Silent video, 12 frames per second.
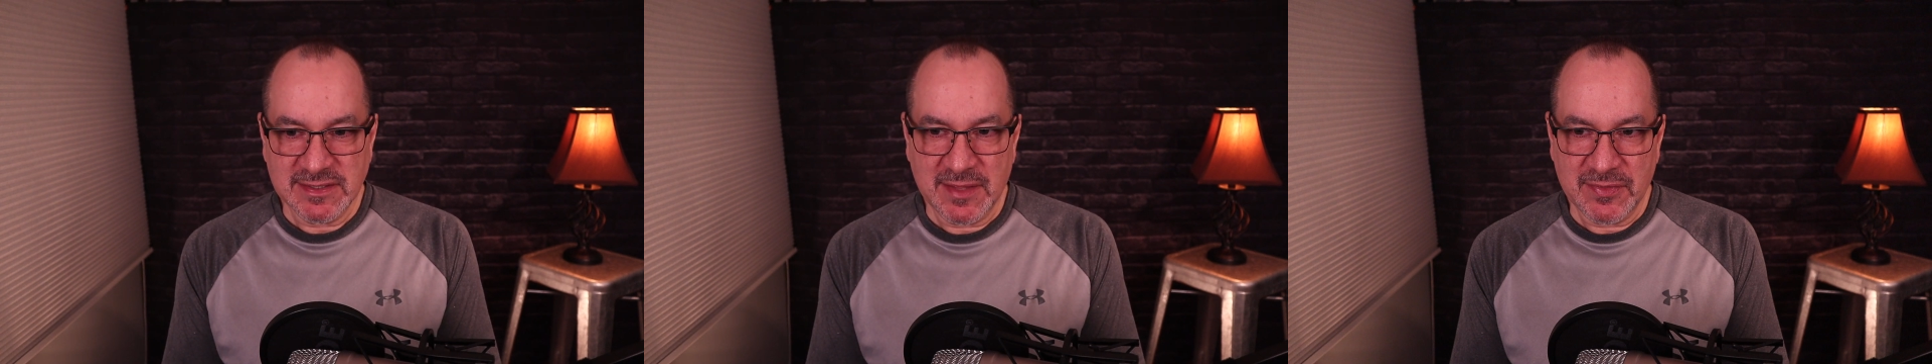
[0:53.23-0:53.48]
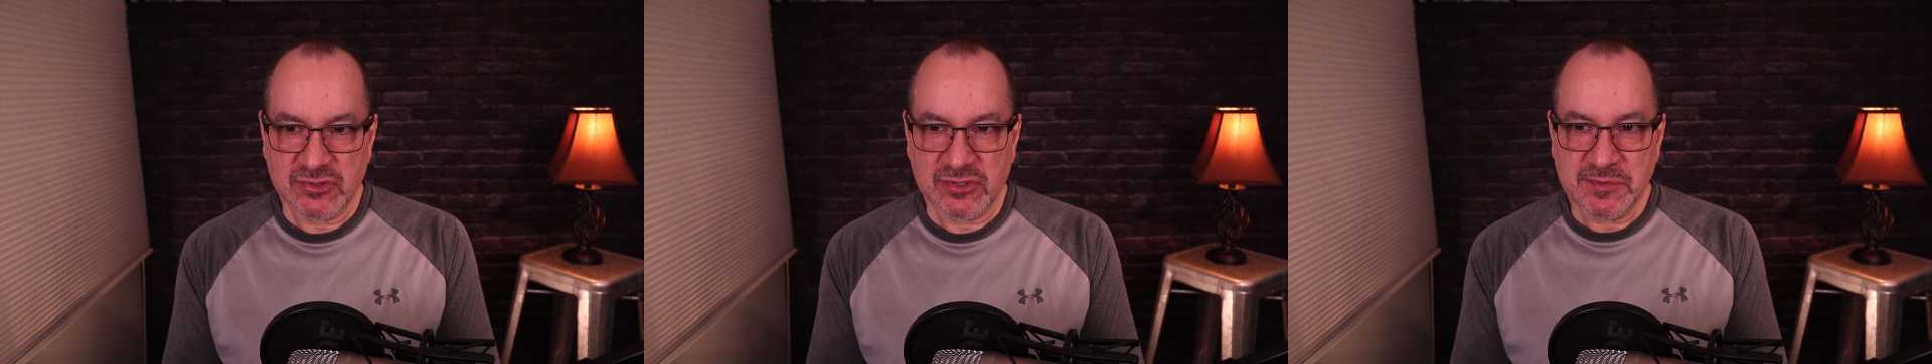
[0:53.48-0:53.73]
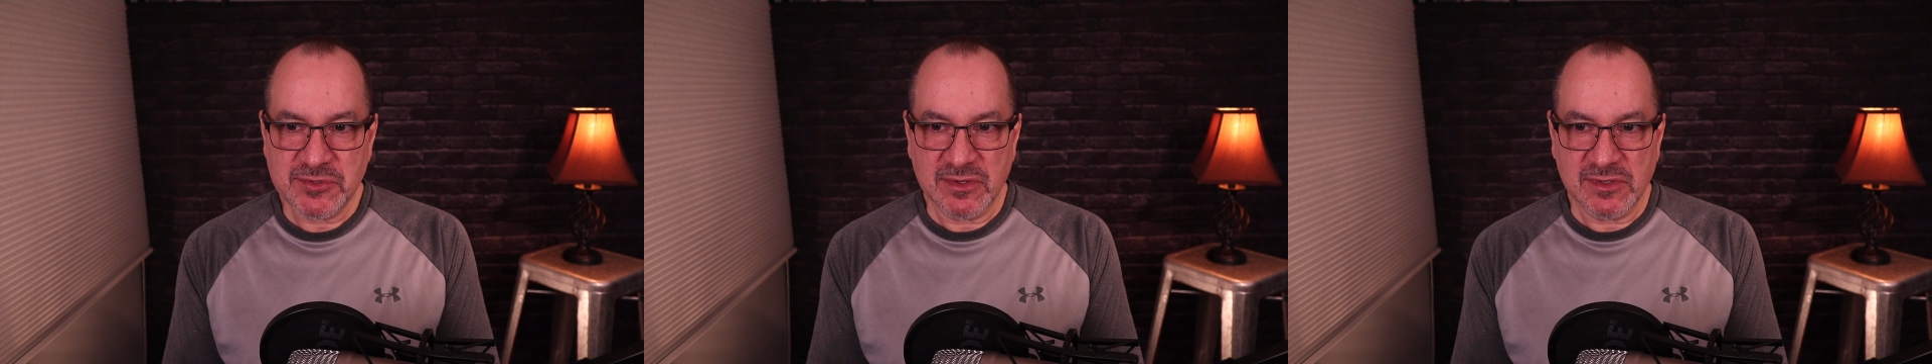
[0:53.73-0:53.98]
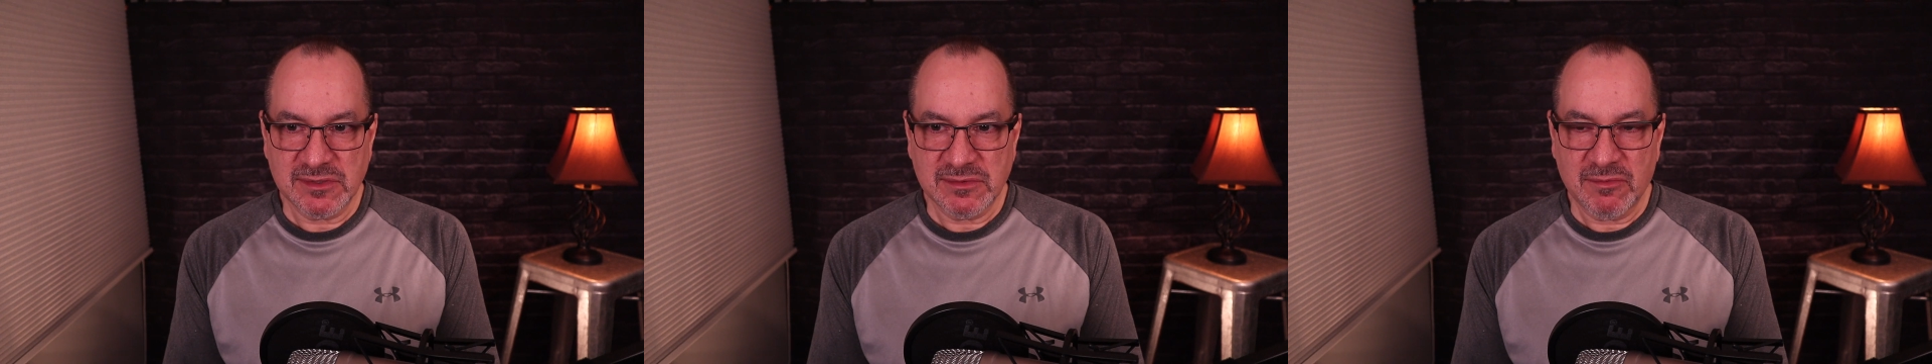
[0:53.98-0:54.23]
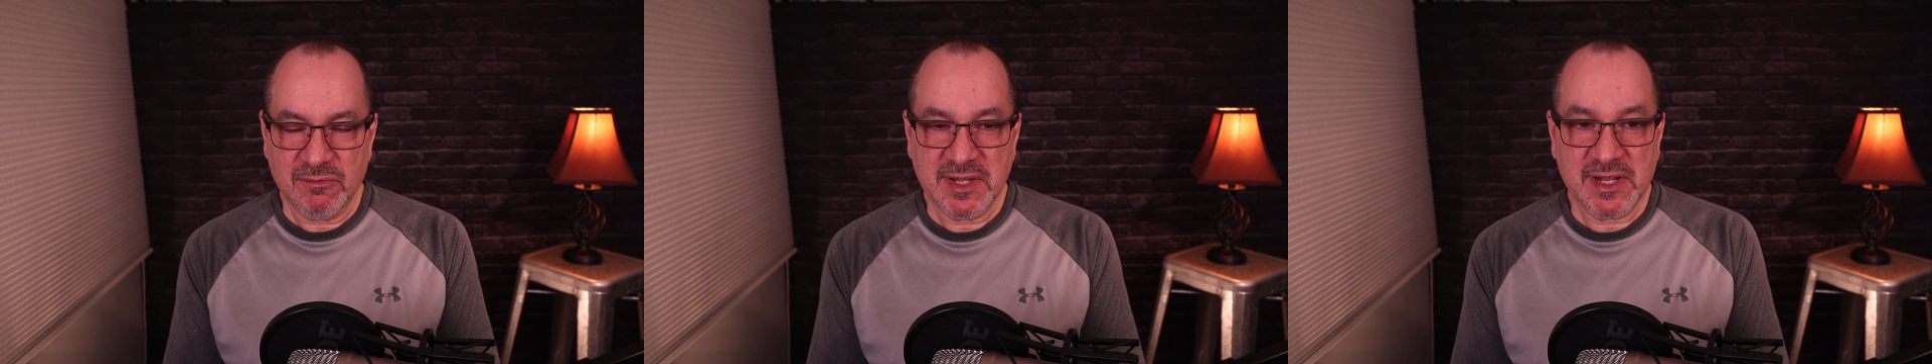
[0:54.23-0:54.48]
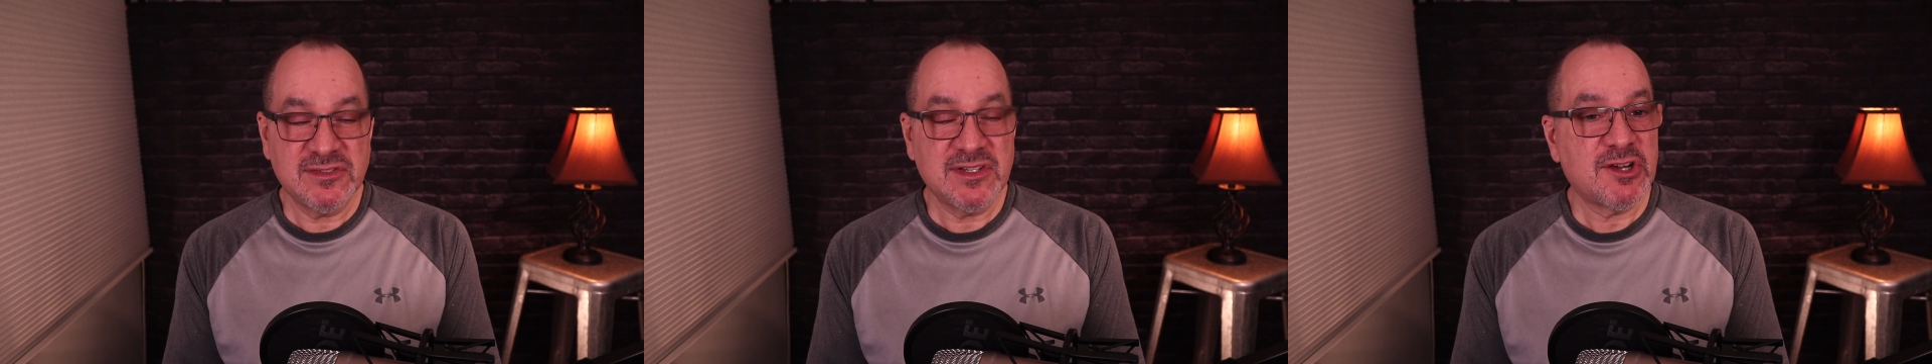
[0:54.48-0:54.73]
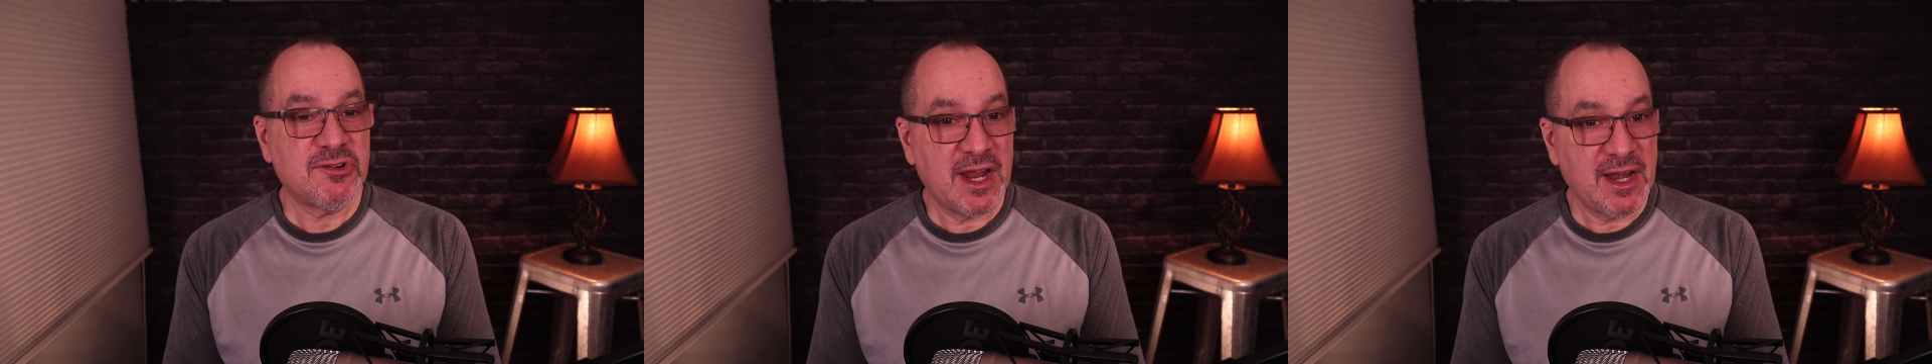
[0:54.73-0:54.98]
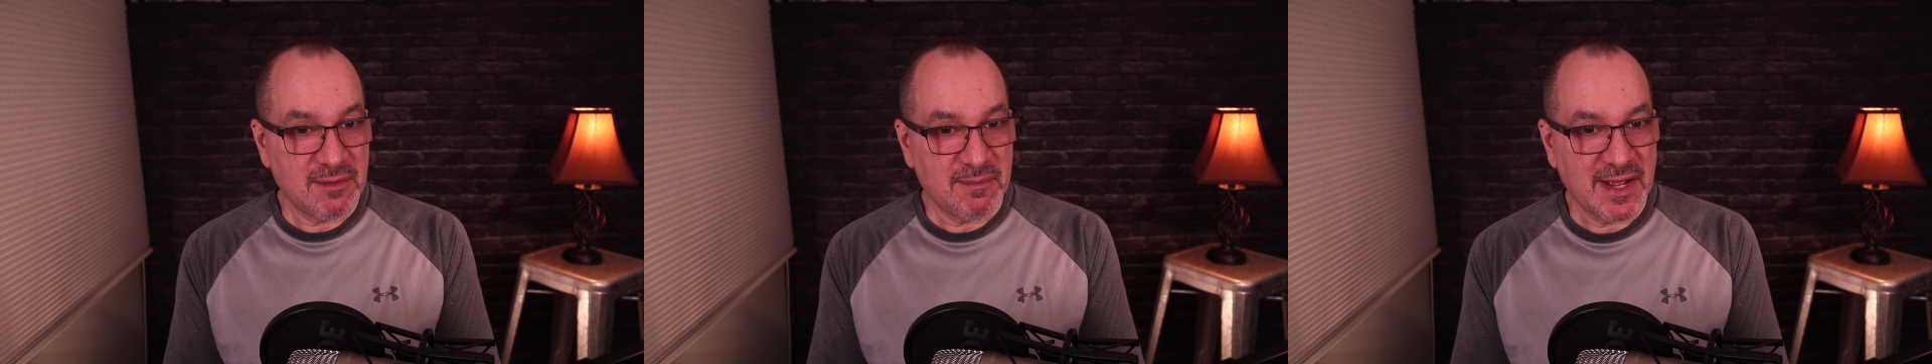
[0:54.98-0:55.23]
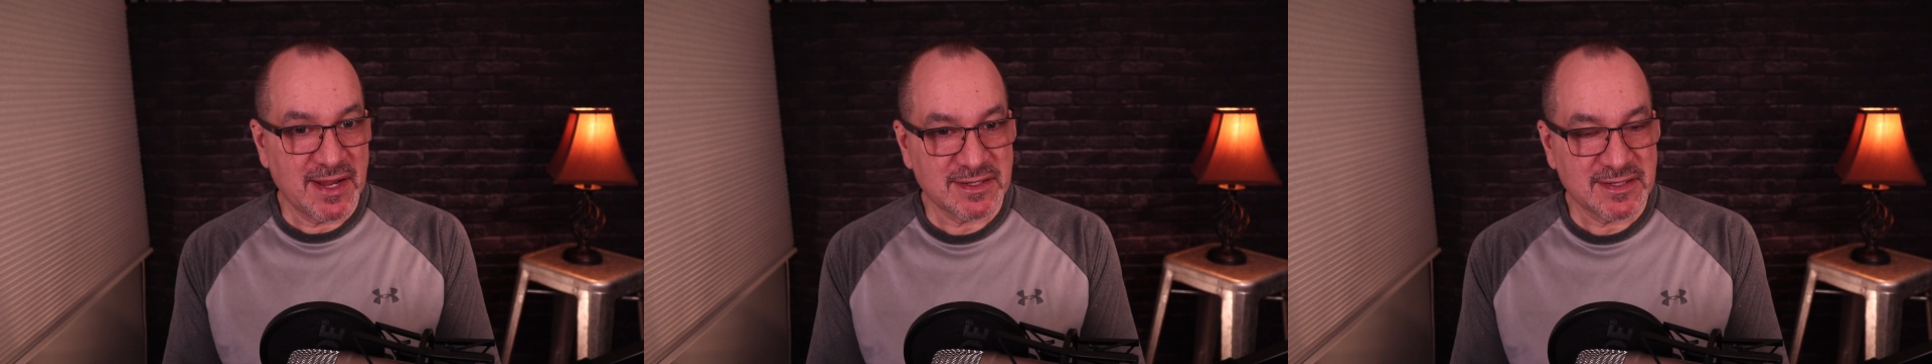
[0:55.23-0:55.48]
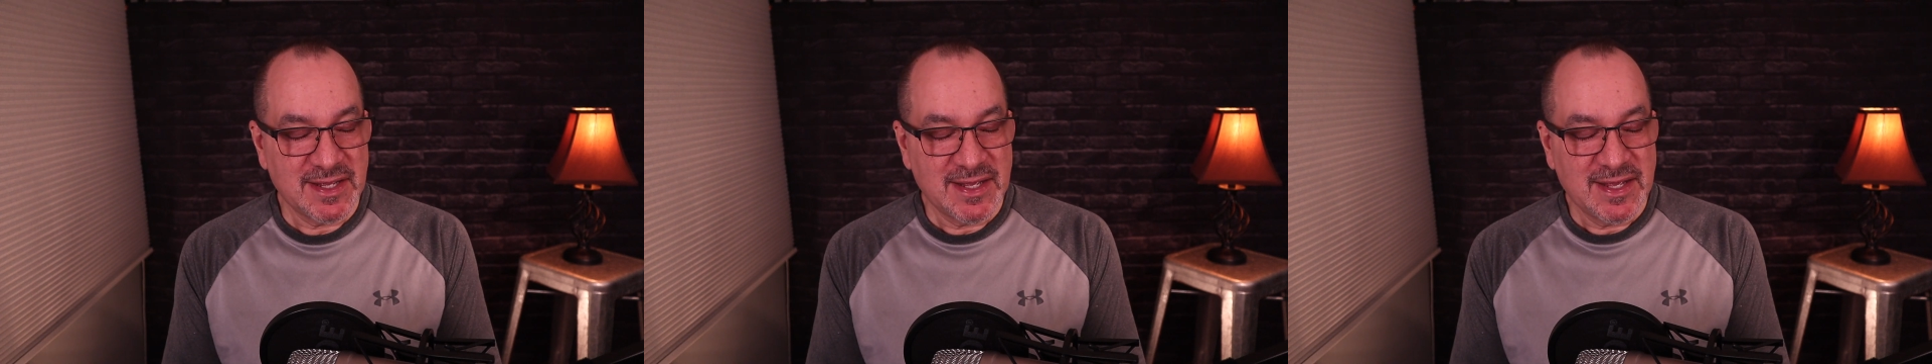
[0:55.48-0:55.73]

in the scriptures because He created the mind.